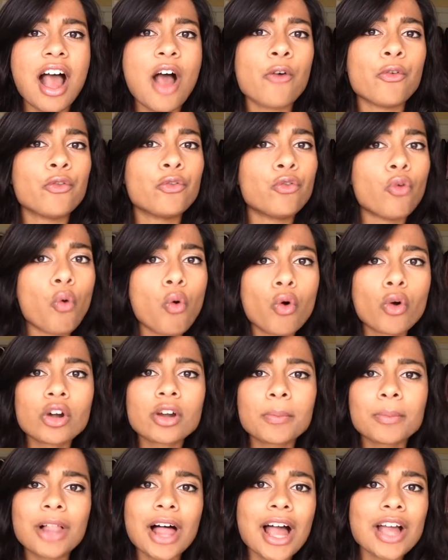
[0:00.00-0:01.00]
afford
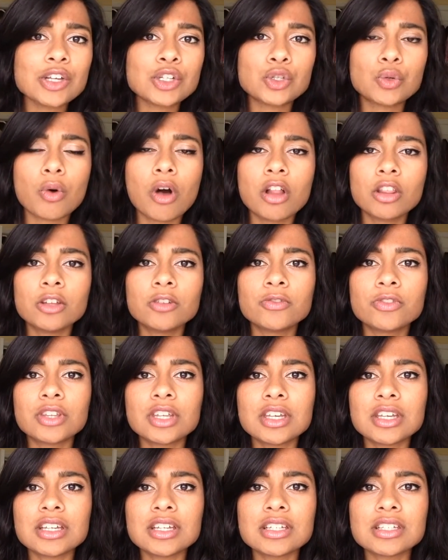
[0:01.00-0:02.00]
applying to all of
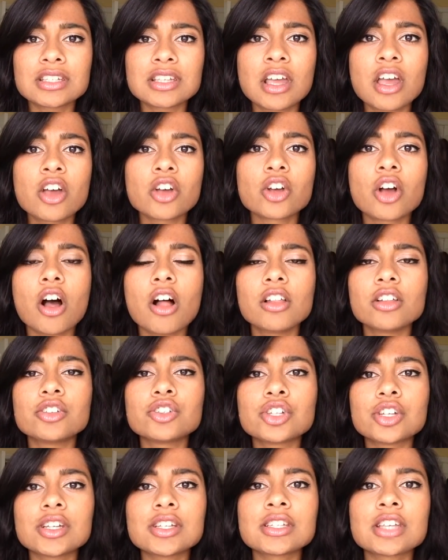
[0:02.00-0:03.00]
these
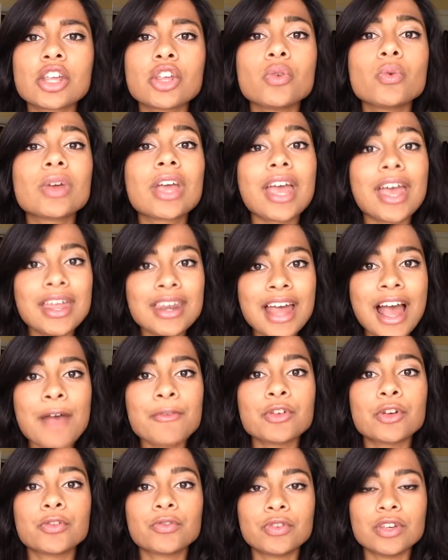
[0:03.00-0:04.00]
colleges, you can
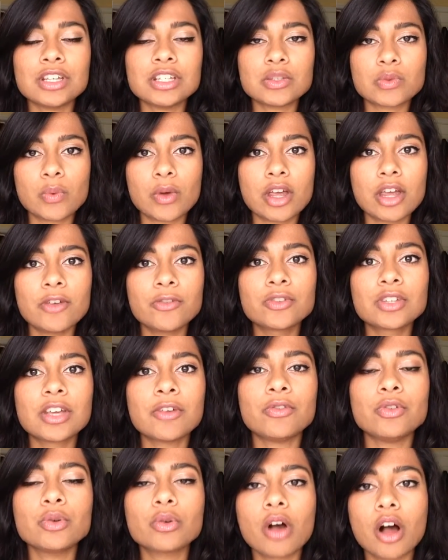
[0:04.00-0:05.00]
have your fees waived
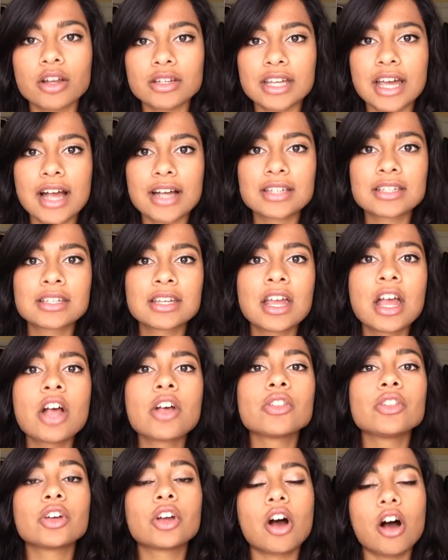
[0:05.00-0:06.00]
if you contact
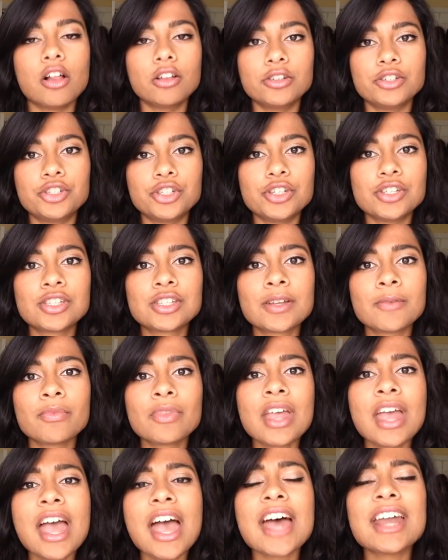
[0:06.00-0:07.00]
the colleges.
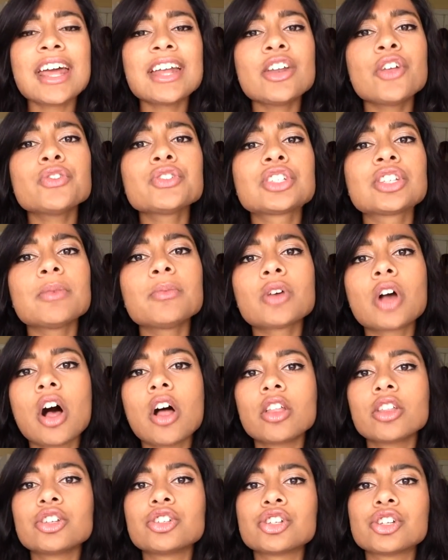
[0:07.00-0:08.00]
And I know some
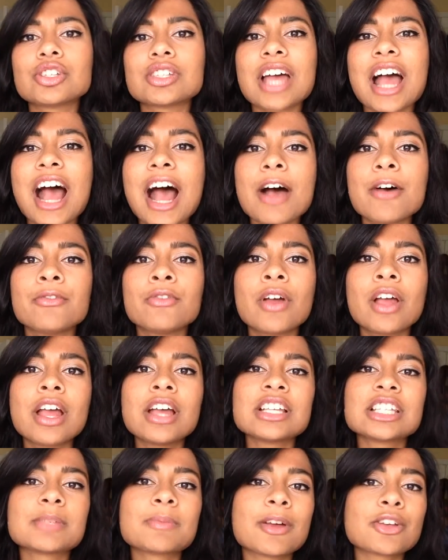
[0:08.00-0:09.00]
colleges have
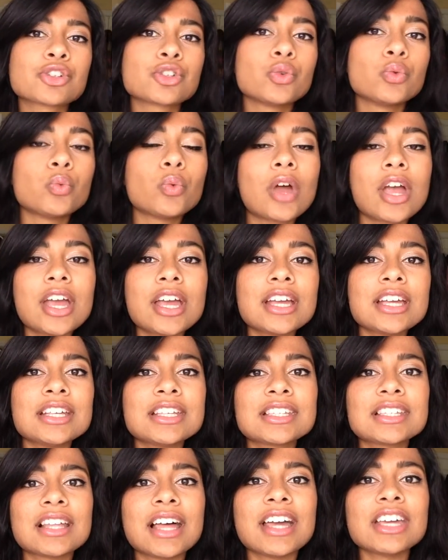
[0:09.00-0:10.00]
special
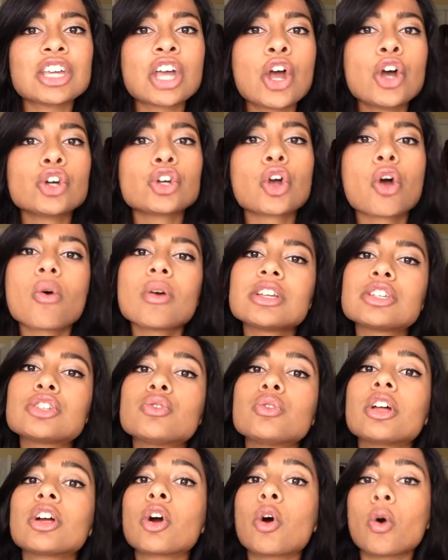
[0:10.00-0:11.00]
ways like going
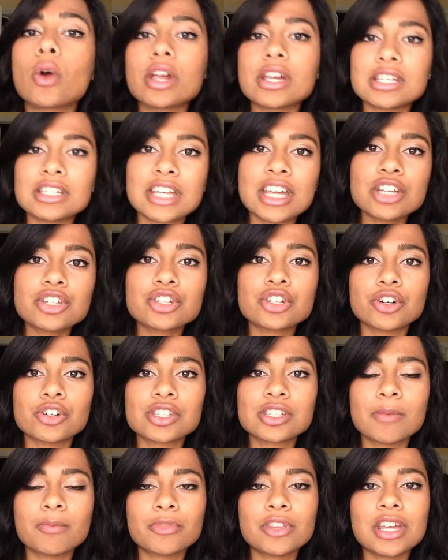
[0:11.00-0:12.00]
to their orientation or
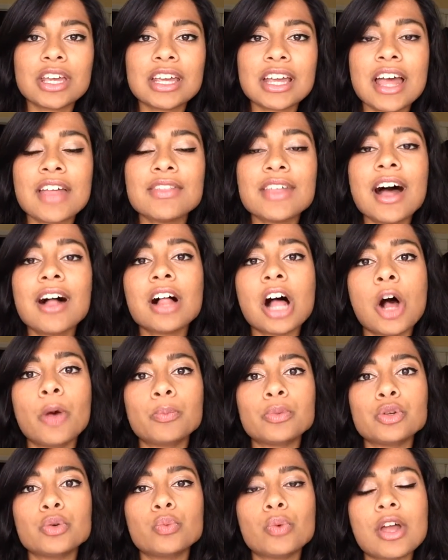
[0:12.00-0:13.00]
something, and that'll
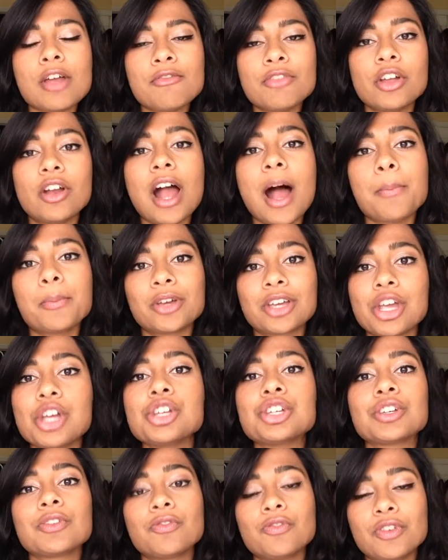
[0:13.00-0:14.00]
help you waive their
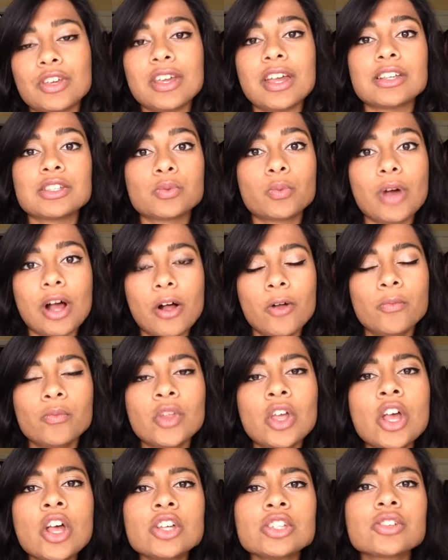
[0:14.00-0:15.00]
application fee as well.
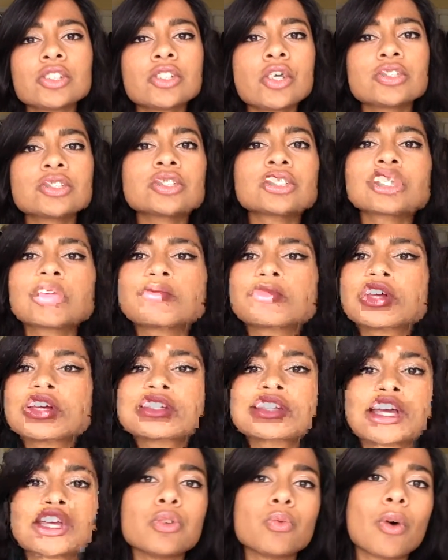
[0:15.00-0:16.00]
So those are some
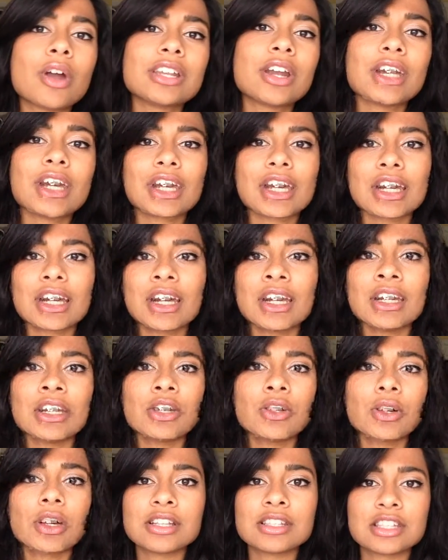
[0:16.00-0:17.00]
things that you want to take
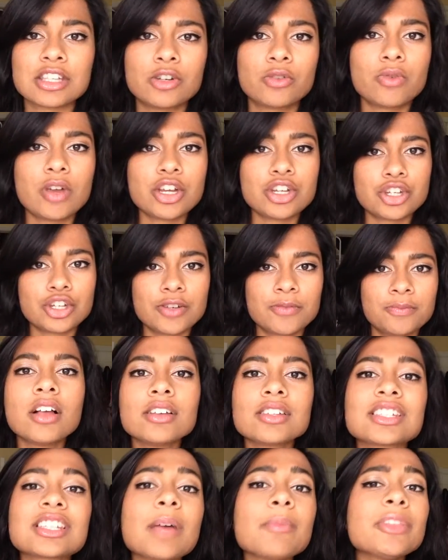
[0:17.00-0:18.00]
into consideration.
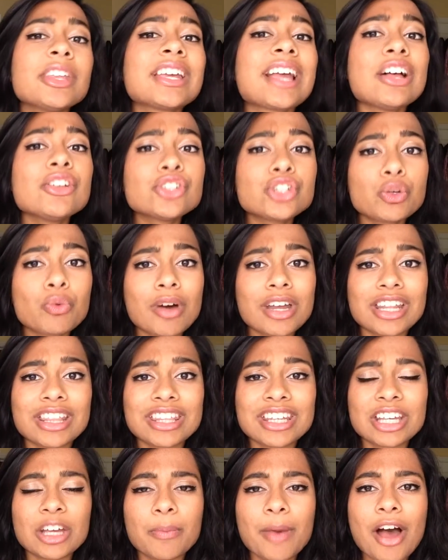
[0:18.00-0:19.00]
Something else you want to
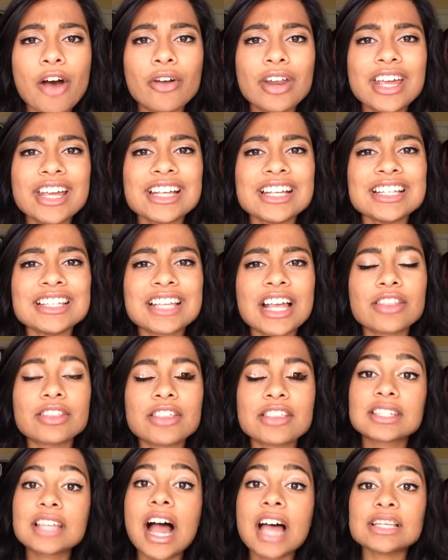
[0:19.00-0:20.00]
think about is
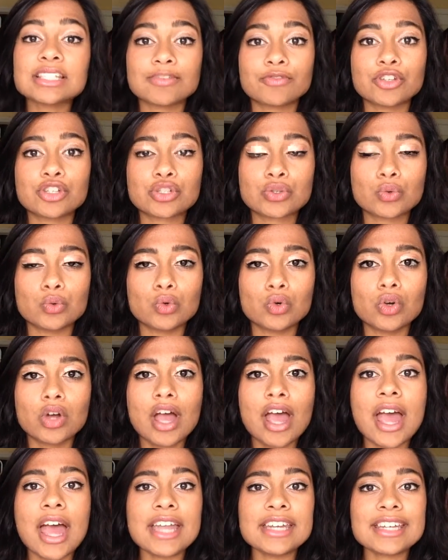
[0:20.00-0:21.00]
the size of the school
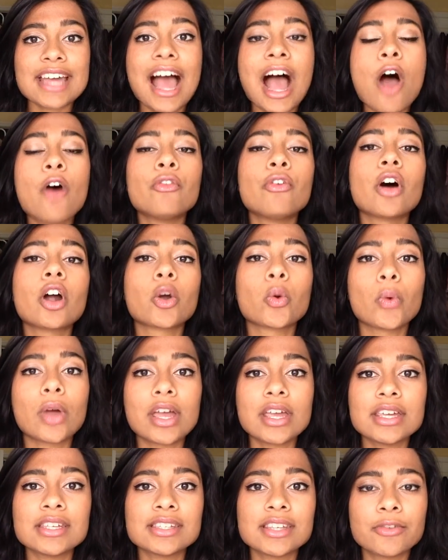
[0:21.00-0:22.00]
and how far
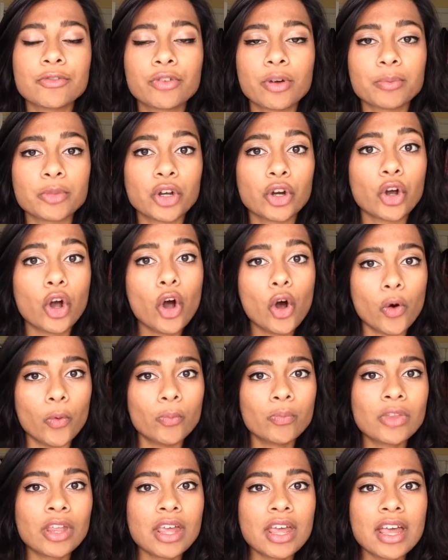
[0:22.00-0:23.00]
away is it from your
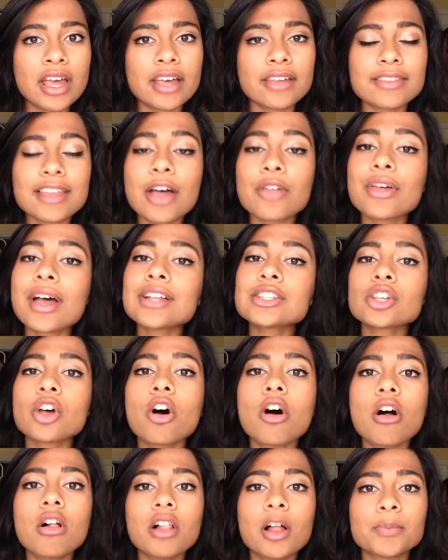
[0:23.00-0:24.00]
home. Now that's
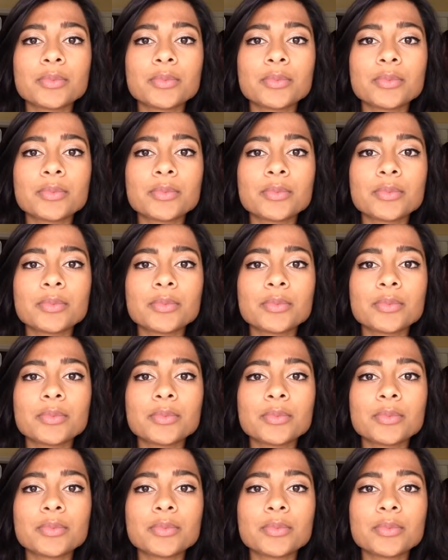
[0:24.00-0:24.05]
all